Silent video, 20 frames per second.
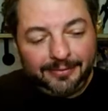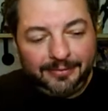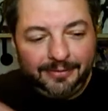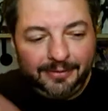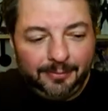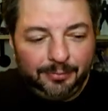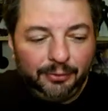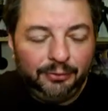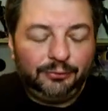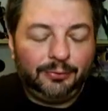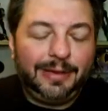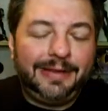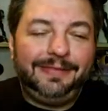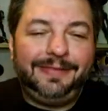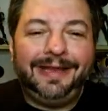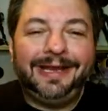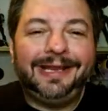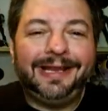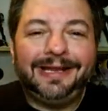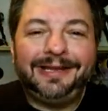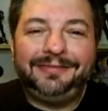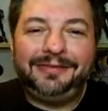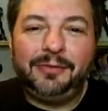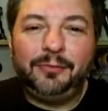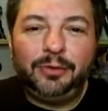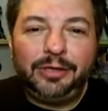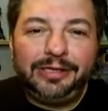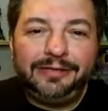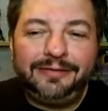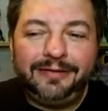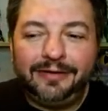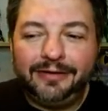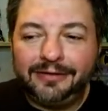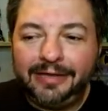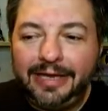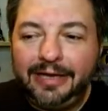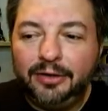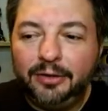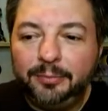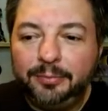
the Bruce Wayne thing, like I said, we'll get there later.